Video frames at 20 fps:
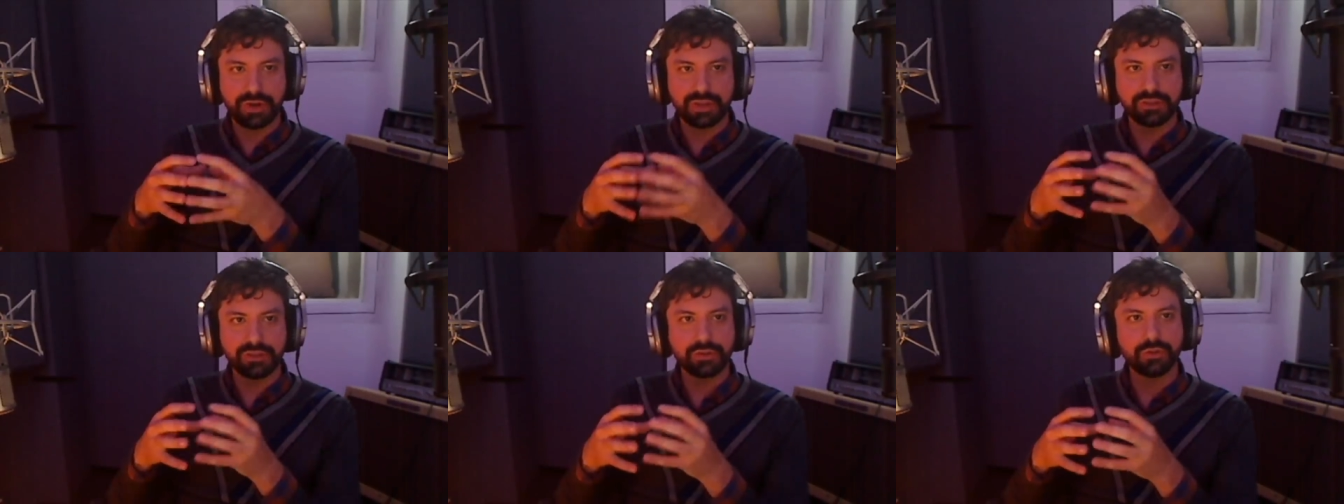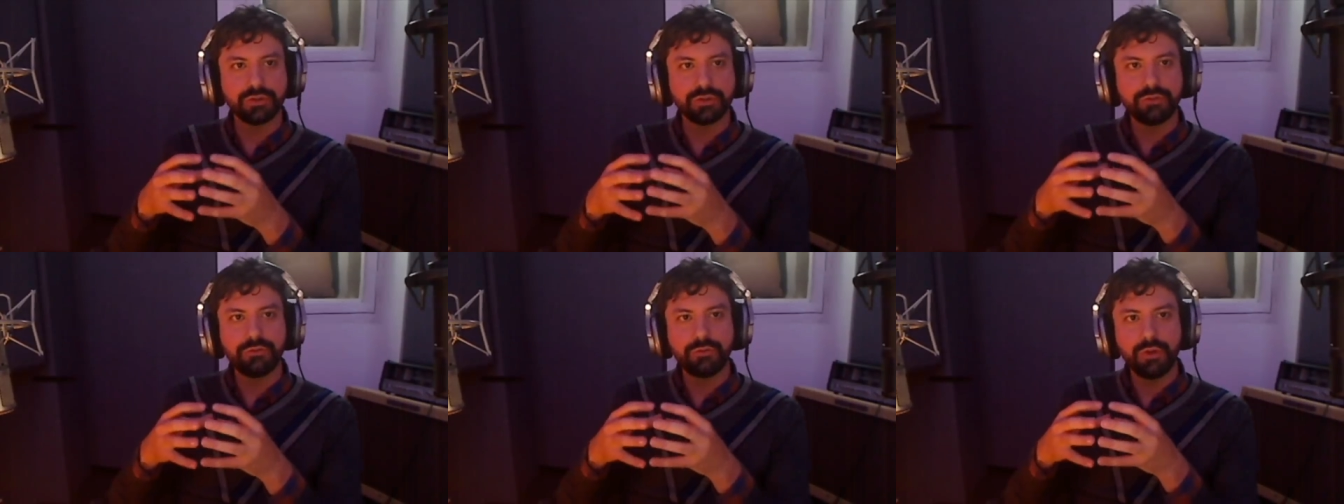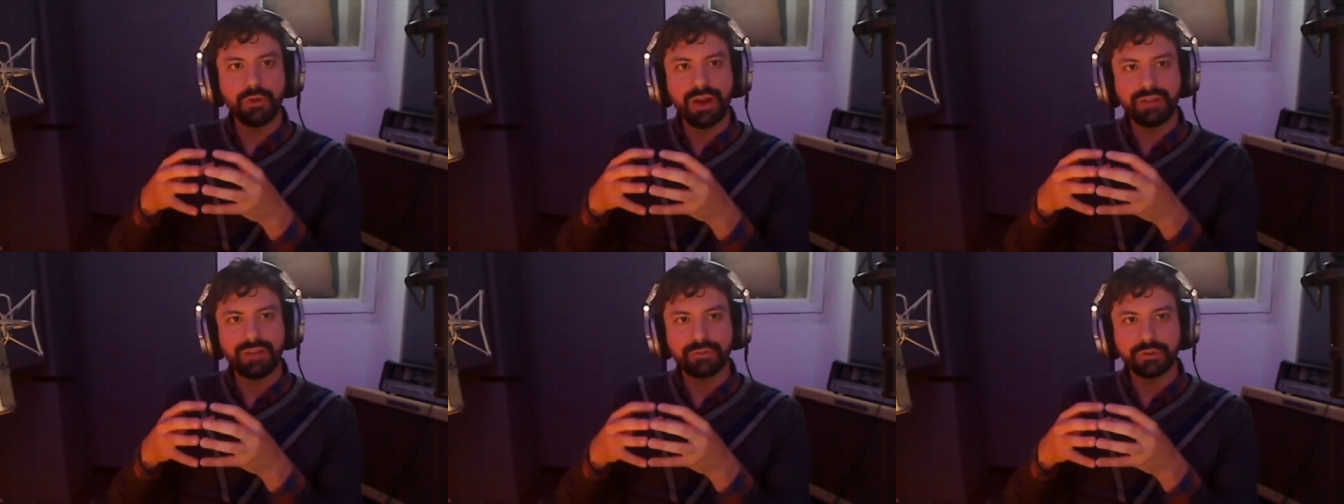So if
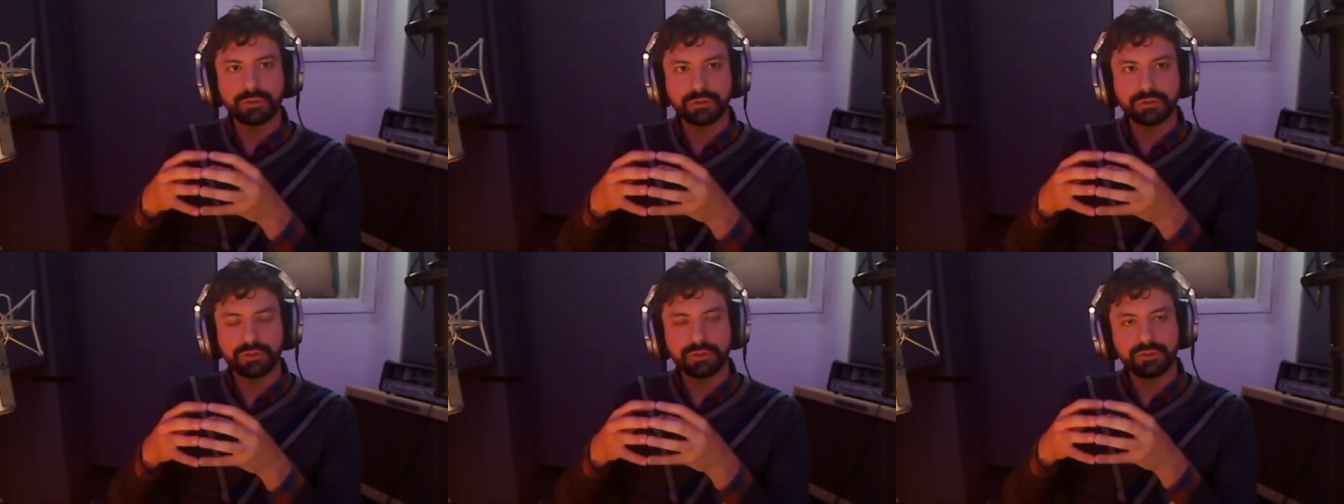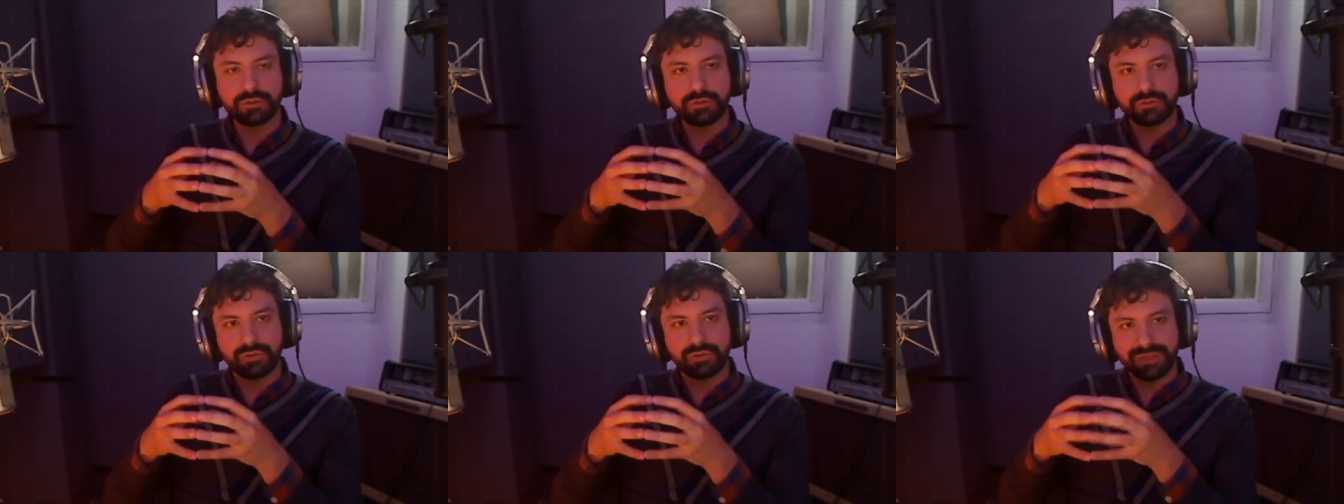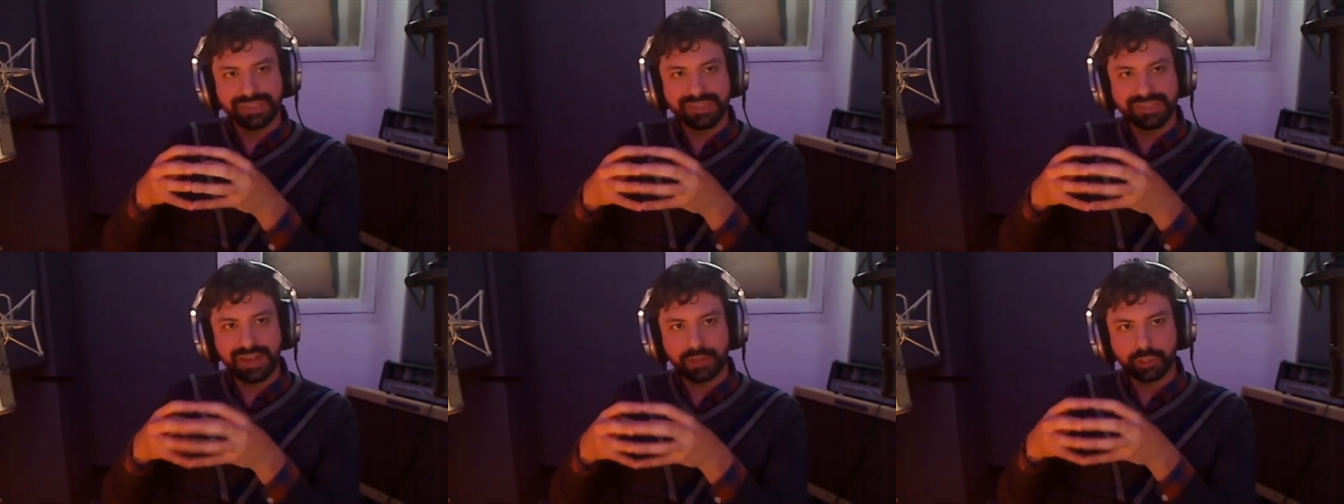you have
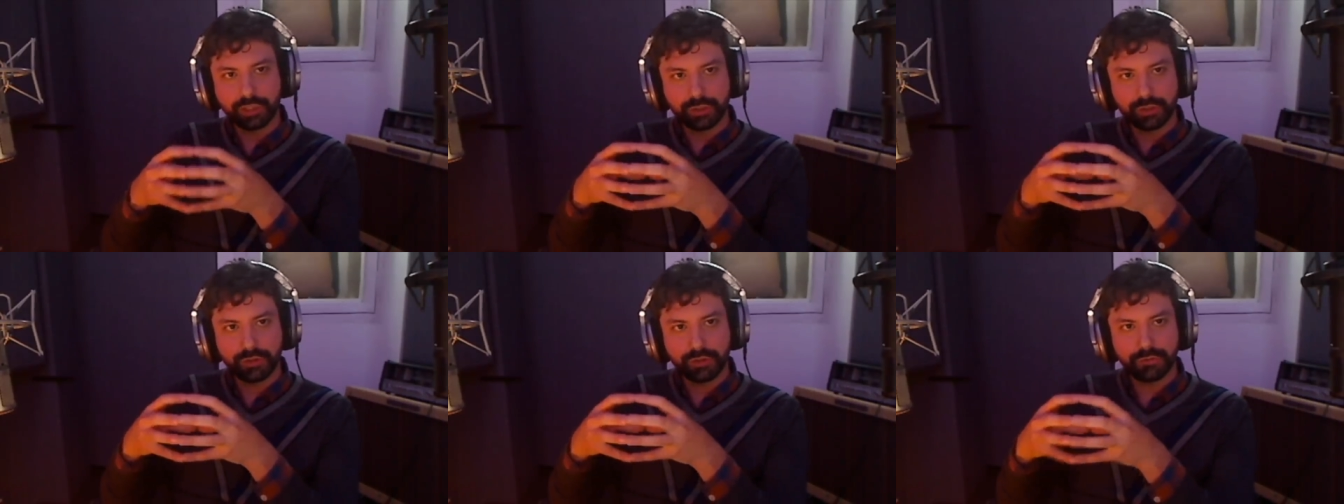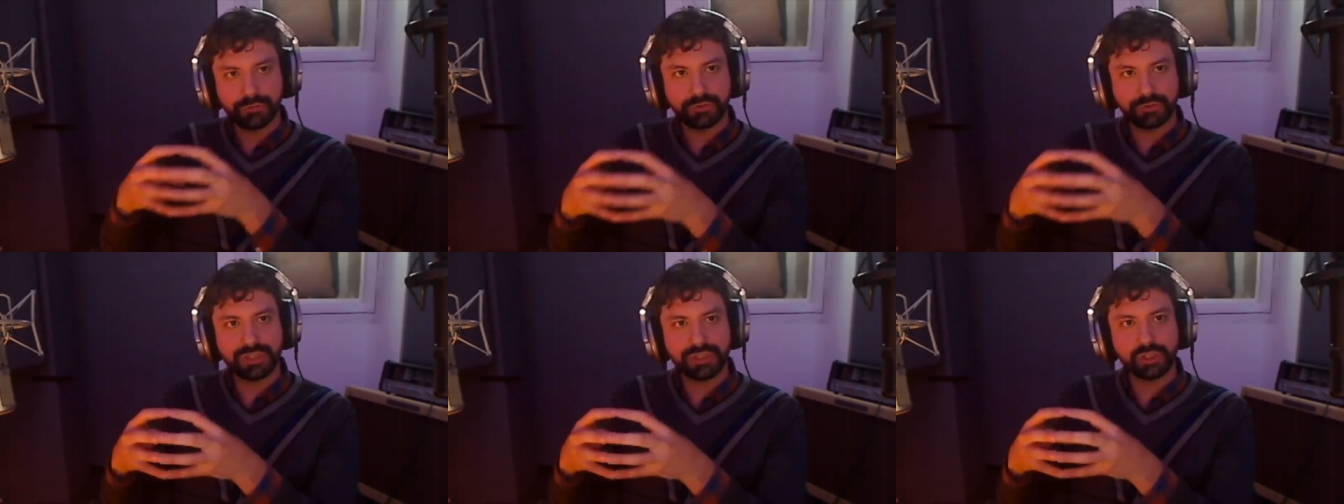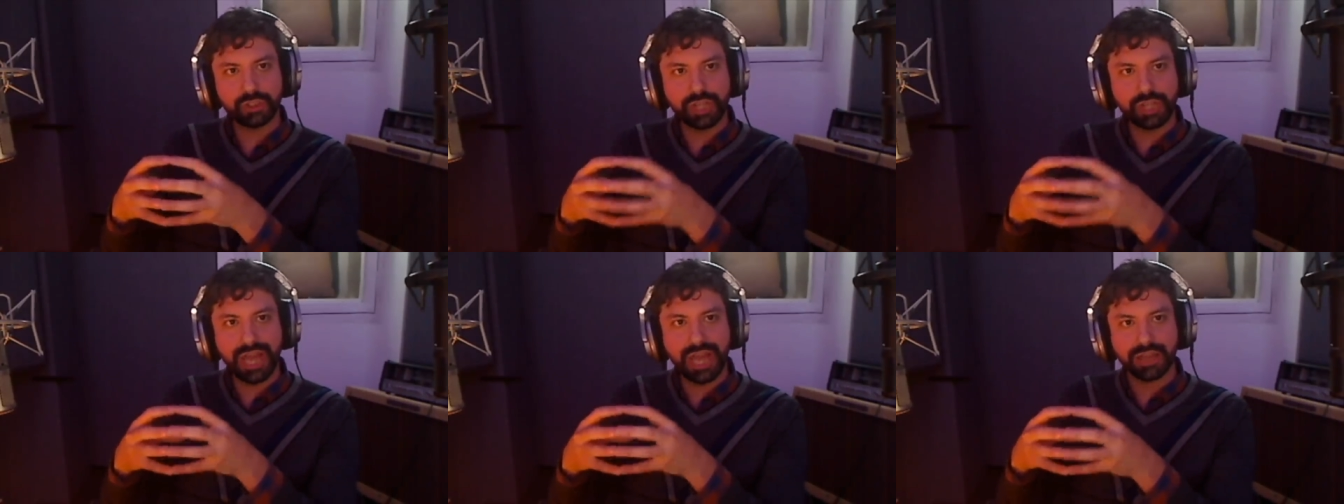transaction
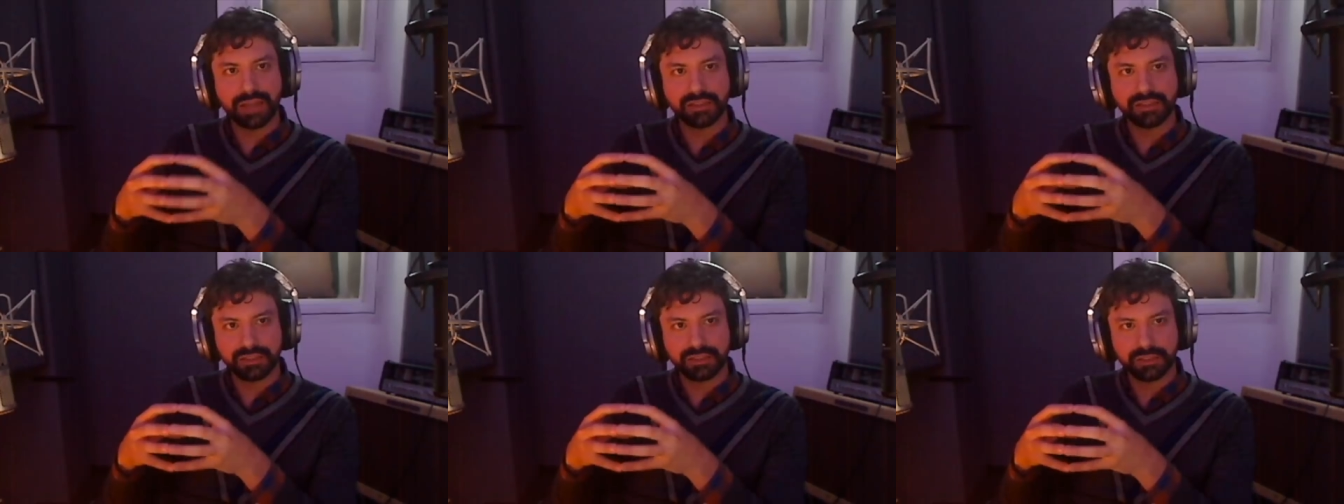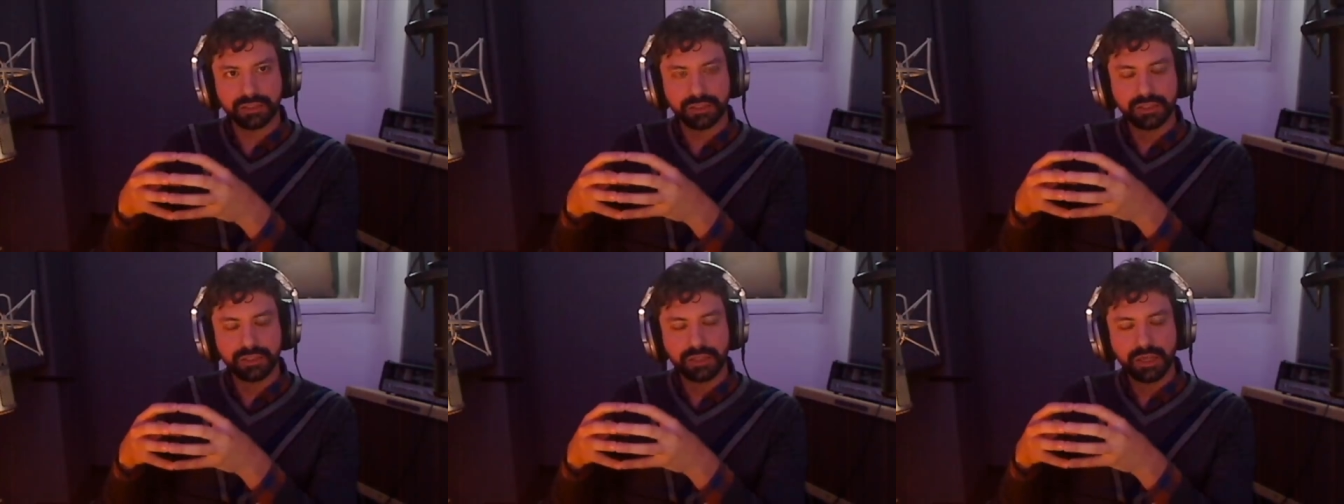confidentiality